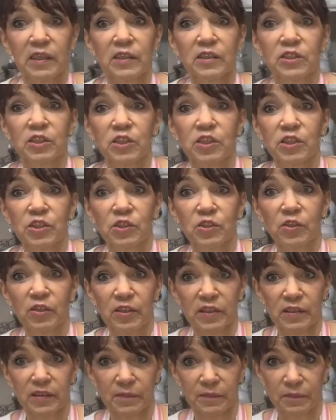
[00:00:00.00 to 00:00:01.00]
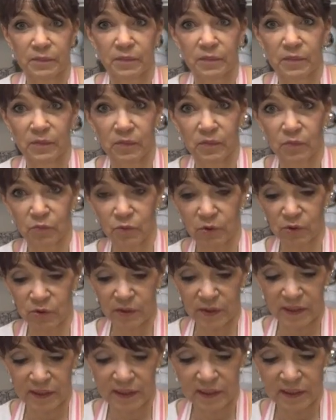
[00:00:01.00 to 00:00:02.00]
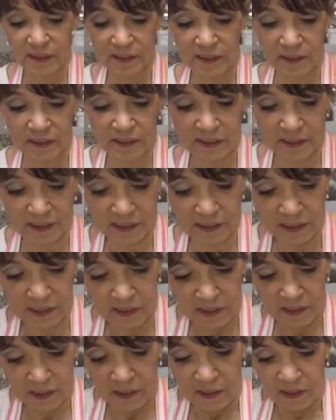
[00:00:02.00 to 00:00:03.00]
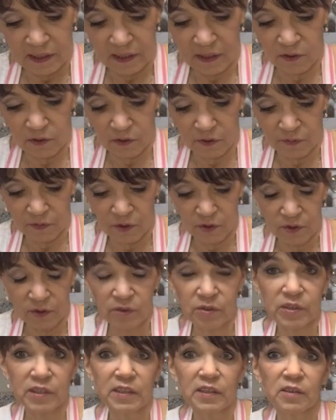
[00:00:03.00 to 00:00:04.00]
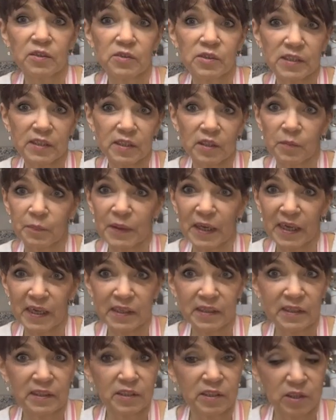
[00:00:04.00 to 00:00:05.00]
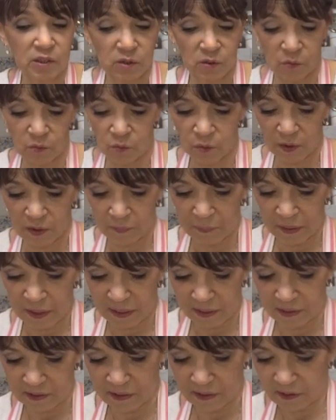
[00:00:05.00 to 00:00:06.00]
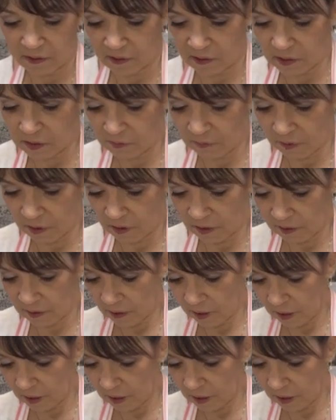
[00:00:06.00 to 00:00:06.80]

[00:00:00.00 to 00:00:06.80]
To start, we're going to need yeast. Now, if you're using those little packets, one packet is fine.